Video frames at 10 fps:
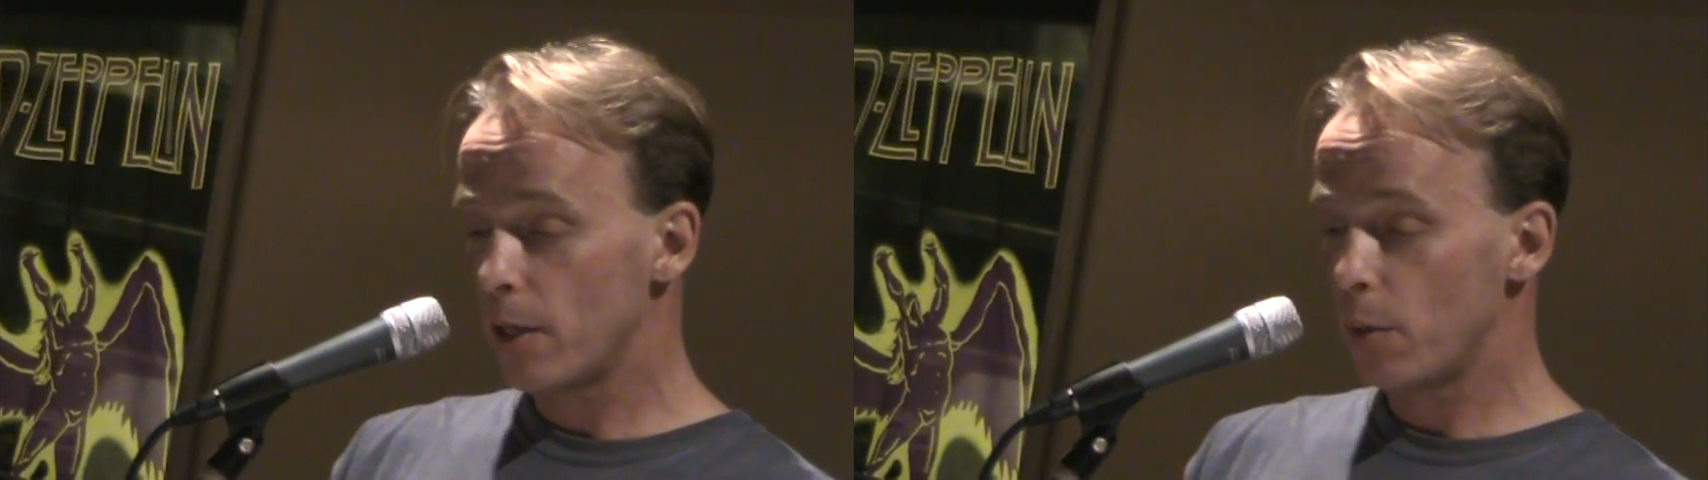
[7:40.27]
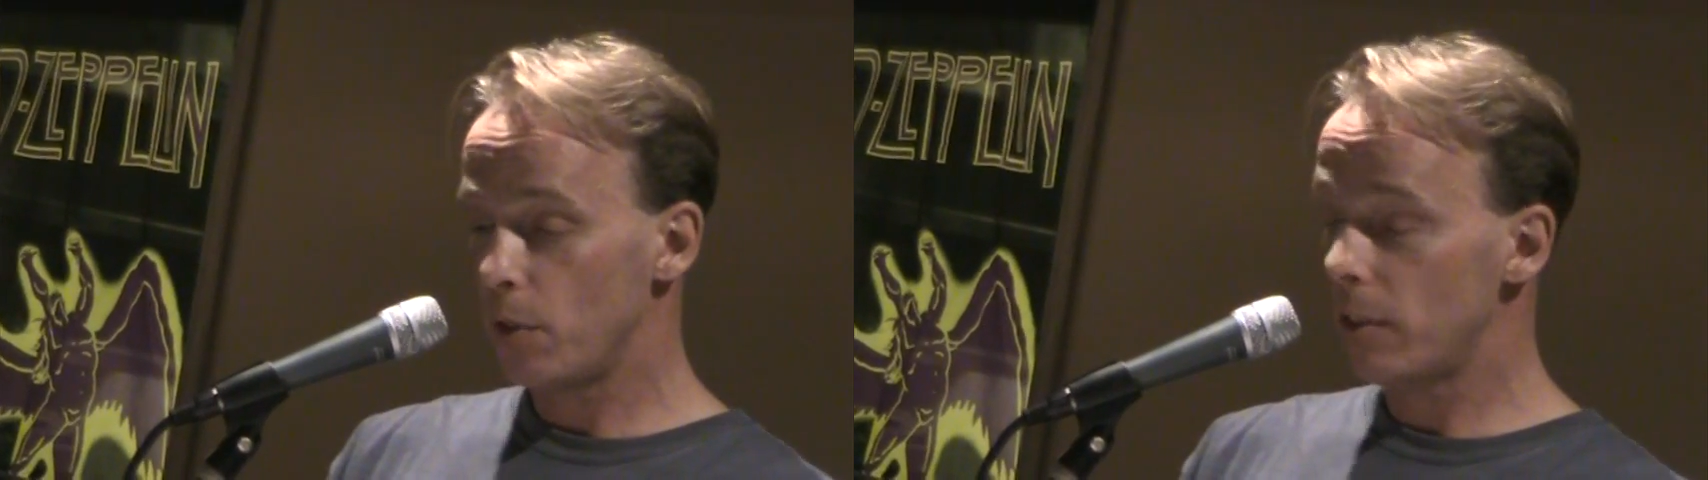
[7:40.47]

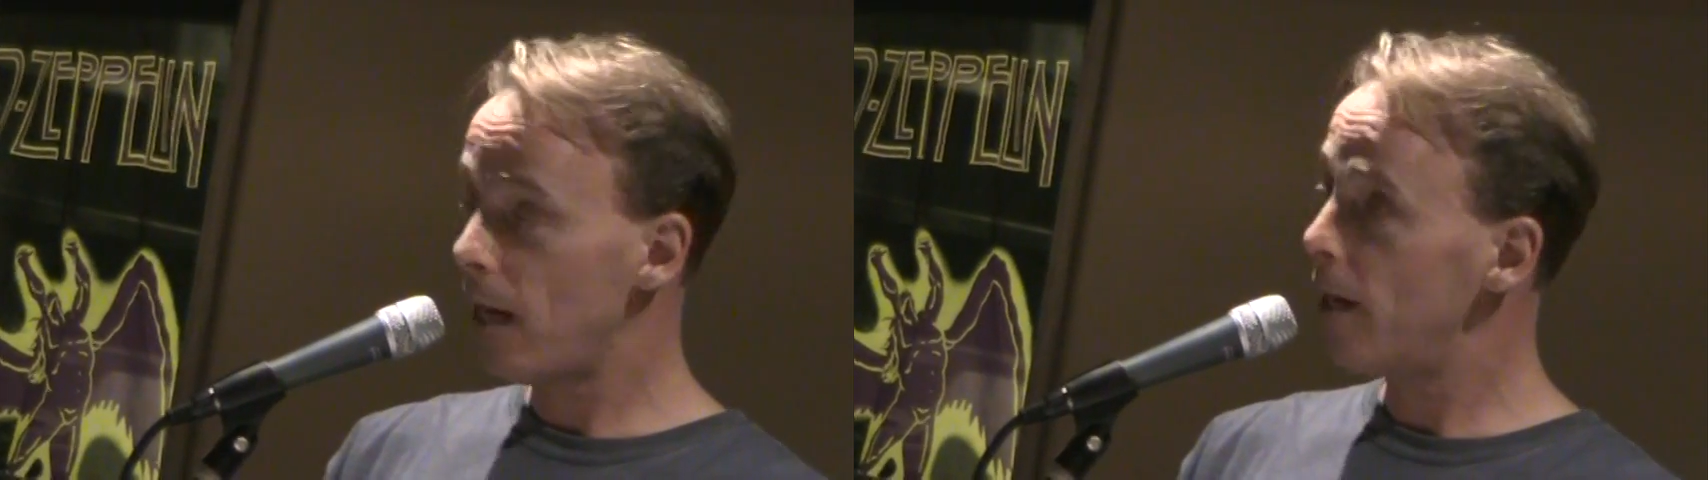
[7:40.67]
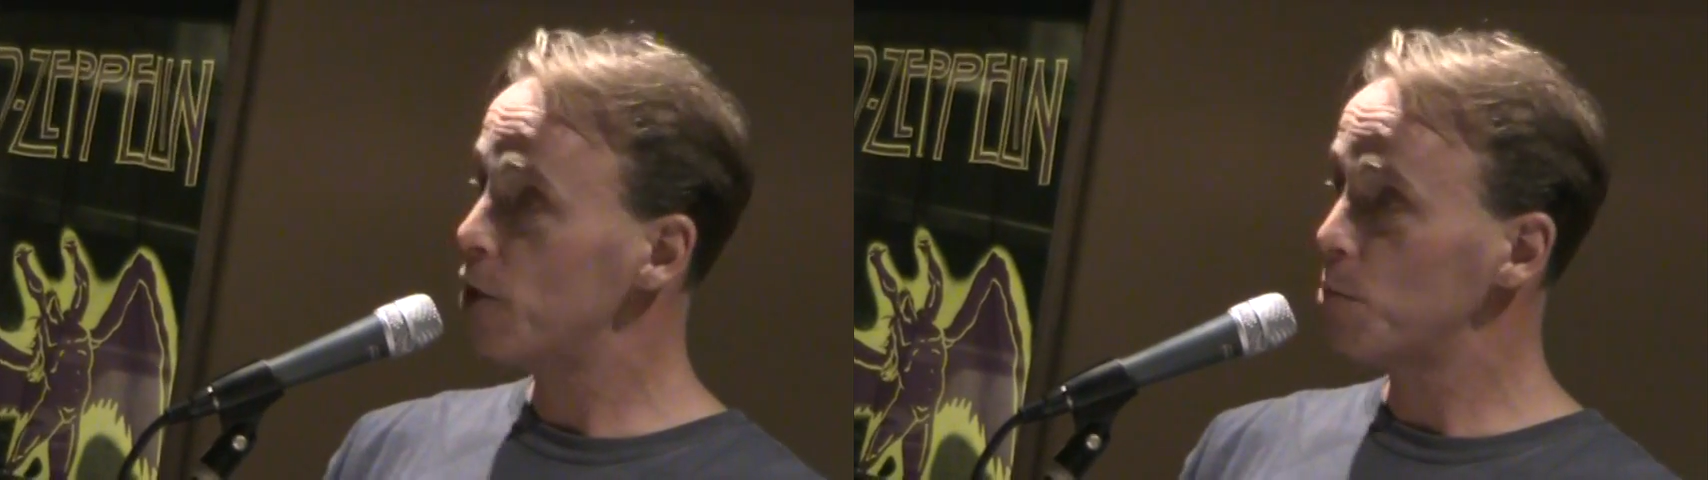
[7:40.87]
with
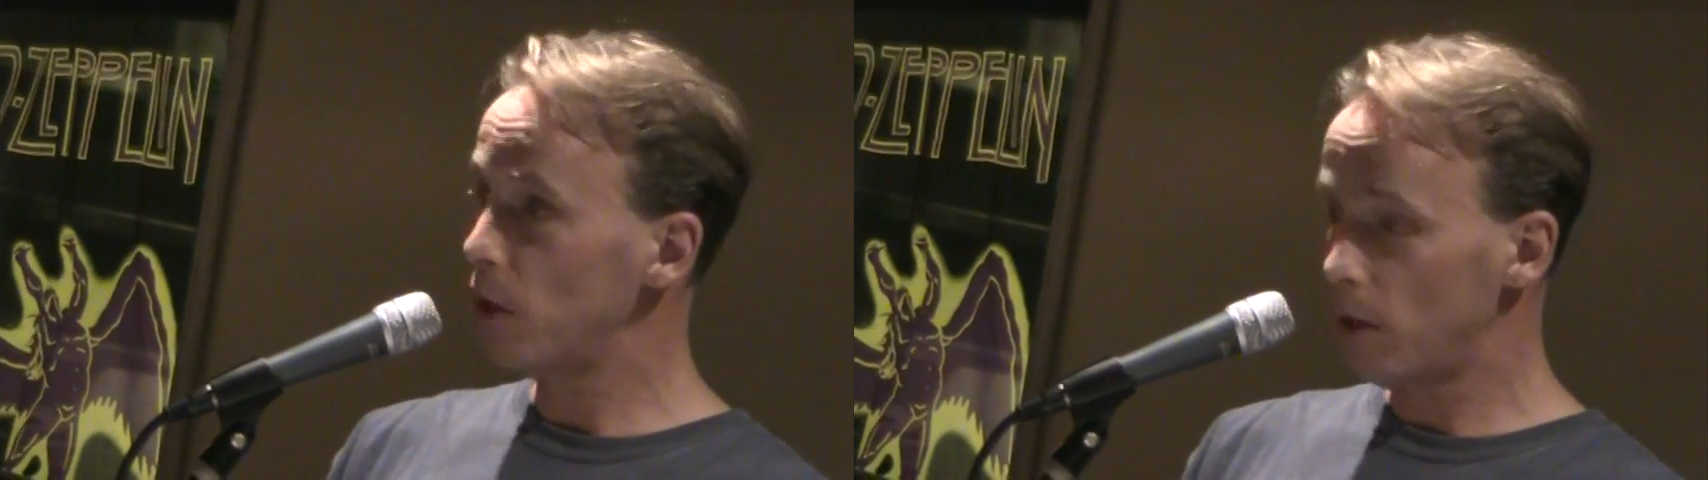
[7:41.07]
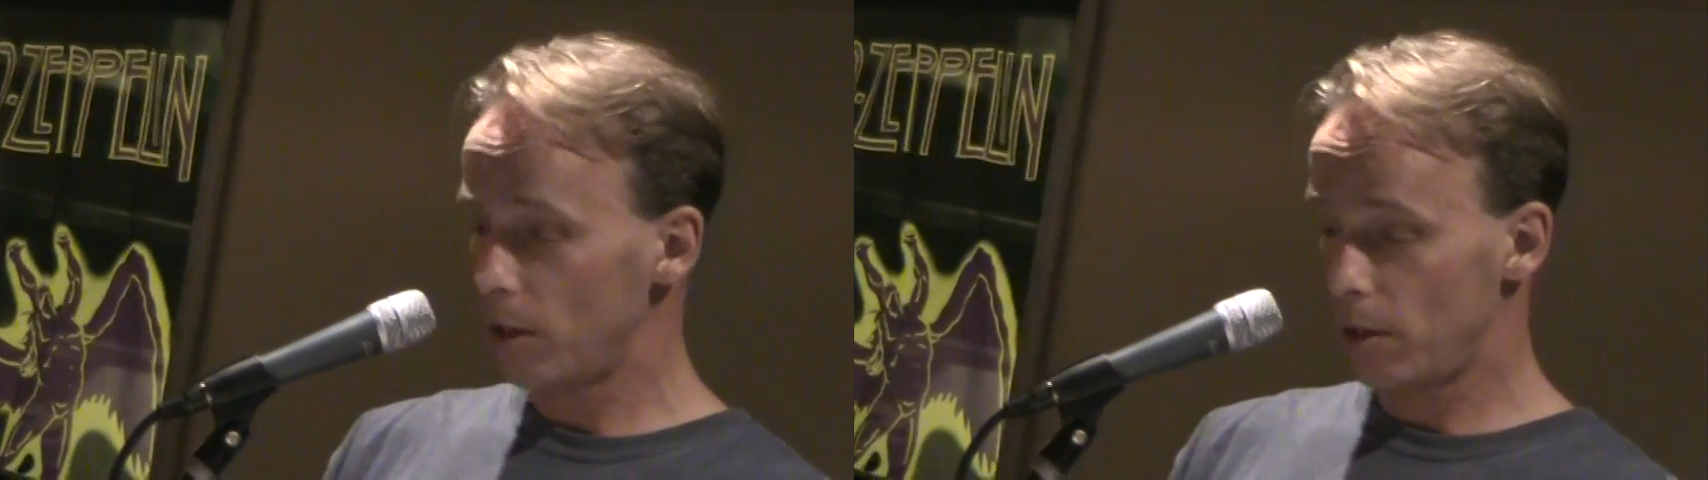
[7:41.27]
Taj
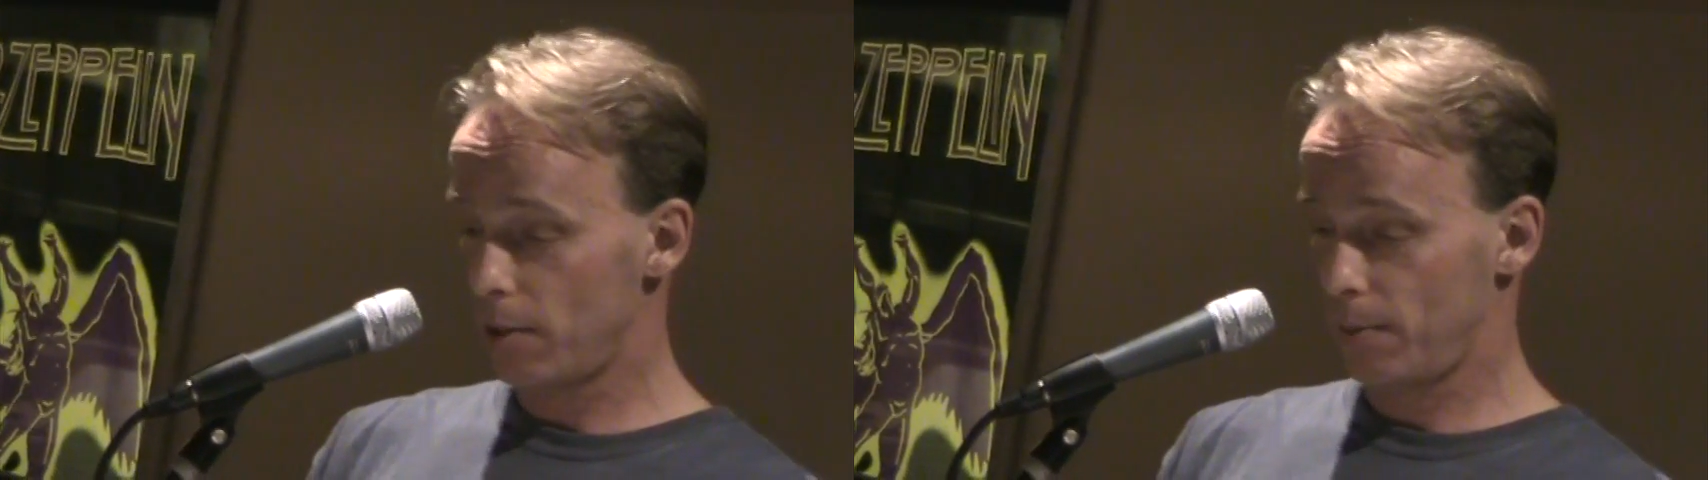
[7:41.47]
Mahal.